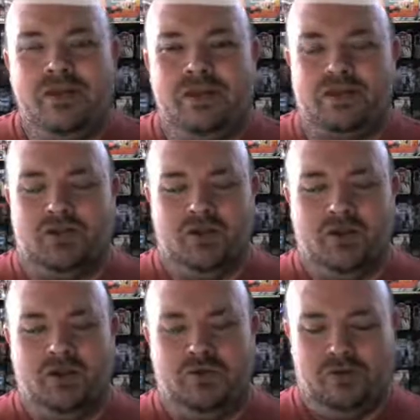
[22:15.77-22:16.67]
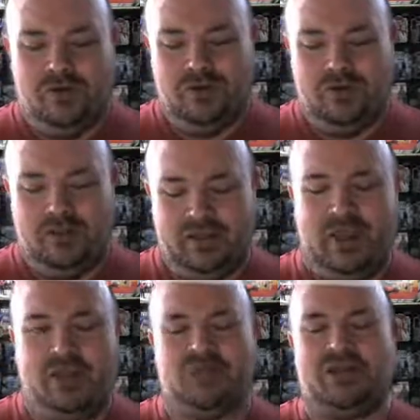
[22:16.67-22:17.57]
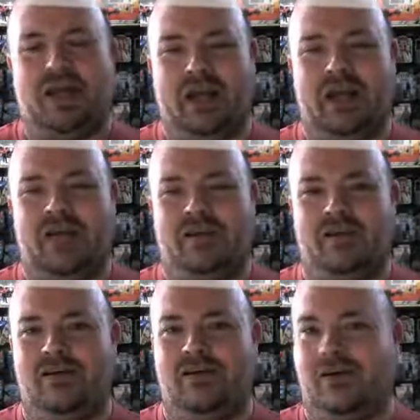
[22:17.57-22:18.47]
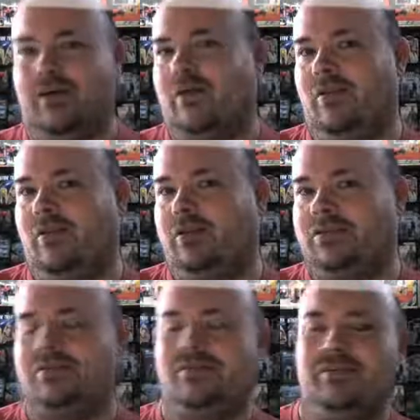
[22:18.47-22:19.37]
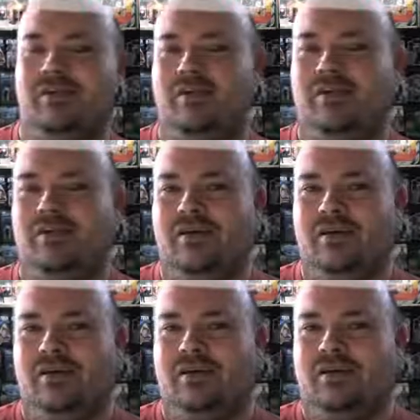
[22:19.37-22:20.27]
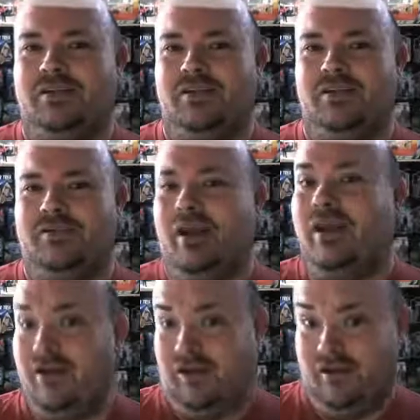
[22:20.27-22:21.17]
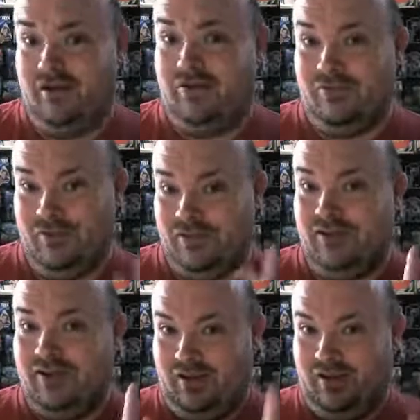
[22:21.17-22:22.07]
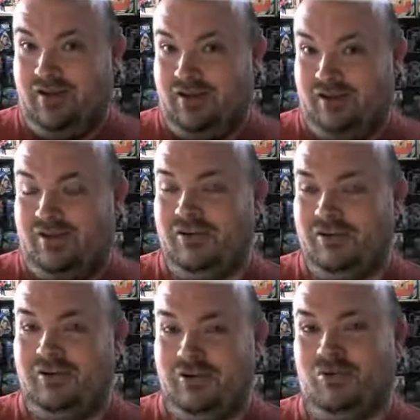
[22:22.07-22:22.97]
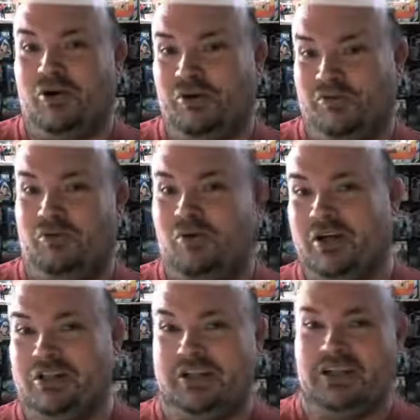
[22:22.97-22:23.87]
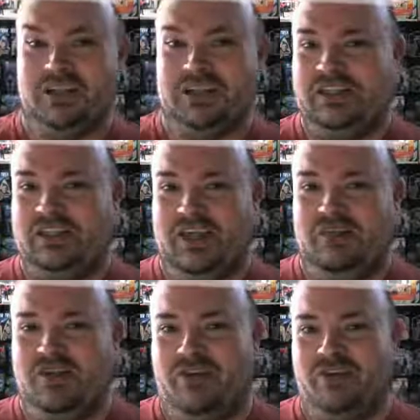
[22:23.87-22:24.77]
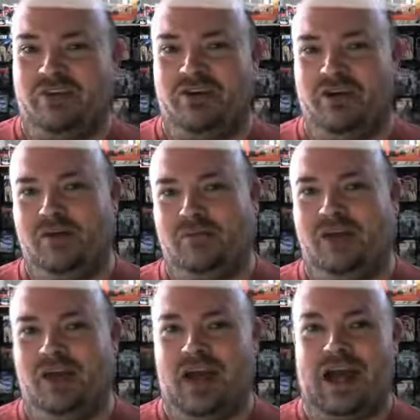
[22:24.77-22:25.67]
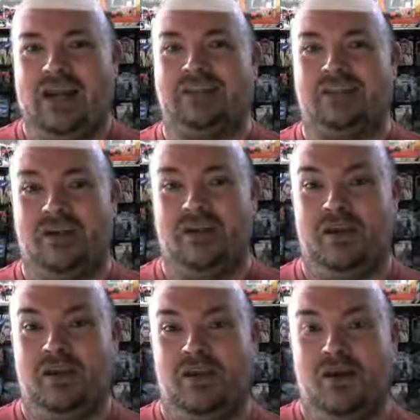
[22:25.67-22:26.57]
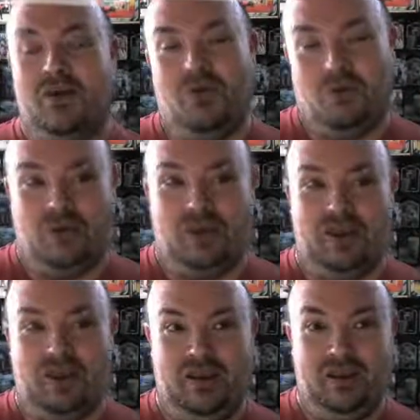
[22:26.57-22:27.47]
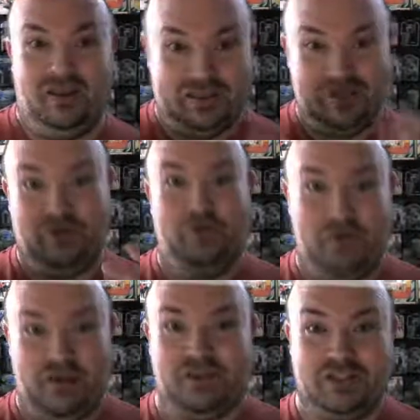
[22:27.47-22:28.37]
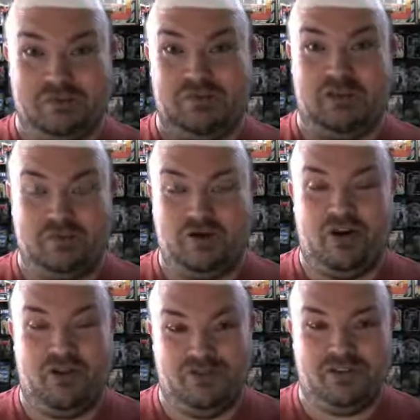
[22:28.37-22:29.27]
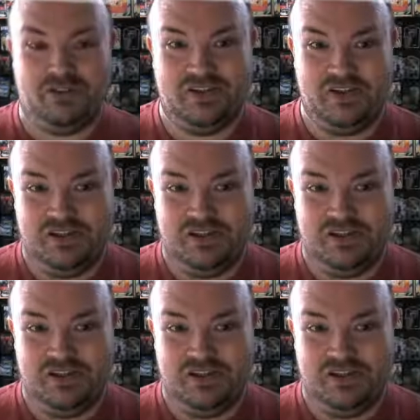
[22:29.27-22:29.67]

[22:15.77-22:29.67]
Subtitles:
So there you go, the games that I had, and I lost. So, hey, you know who you are. If you're watching this, these games ever turn up, I say we sell them and split the profits,